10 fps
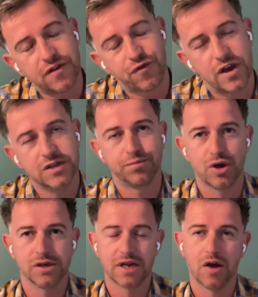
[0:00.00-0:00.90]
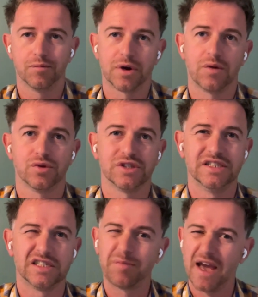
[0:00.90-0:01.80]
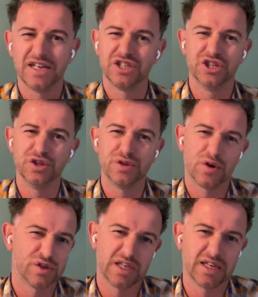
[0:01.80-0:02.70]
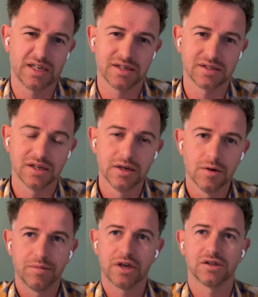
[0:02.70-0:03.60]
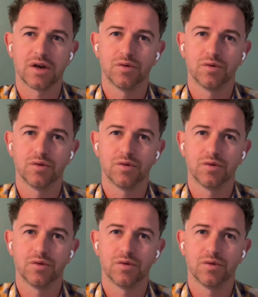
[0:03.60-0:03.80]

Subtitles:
We hear the phrase burnt out, but I wasn't inspired to do those things